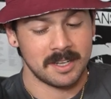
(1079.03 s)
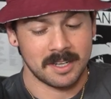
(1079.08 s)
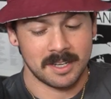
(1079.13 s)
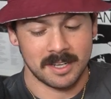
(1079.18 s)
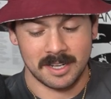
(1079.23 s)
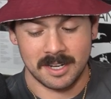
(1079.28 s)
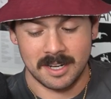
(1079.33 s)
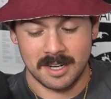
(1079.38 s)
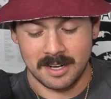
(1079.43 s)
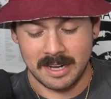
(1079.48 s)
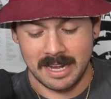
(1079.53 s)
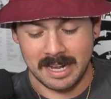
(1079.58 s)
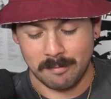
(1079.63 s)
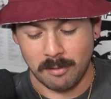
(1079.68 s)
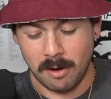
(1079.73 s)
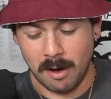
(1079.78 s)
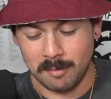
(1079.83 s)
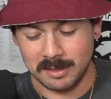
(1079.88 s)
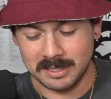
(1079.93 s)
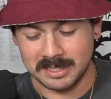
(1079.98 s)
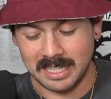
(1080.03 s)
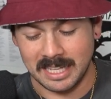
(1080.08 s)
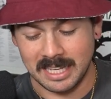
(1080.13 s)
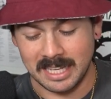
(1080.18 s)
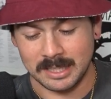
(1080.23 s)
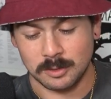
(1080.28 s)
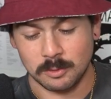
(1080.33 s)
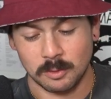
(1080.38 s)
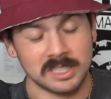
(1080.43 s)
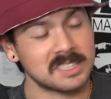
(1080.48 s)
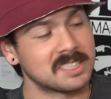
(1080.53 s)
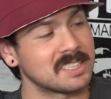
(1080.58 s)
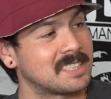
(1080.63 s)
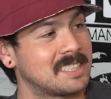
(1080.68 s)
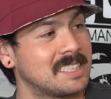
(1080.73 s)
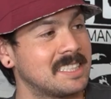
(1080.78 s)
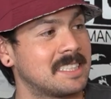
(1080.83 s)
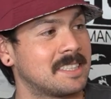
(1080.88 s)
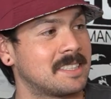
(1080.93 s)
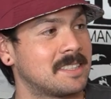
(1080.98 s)
I'd probably say like
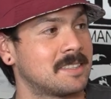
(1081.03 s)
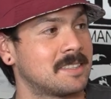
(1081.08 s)
2016.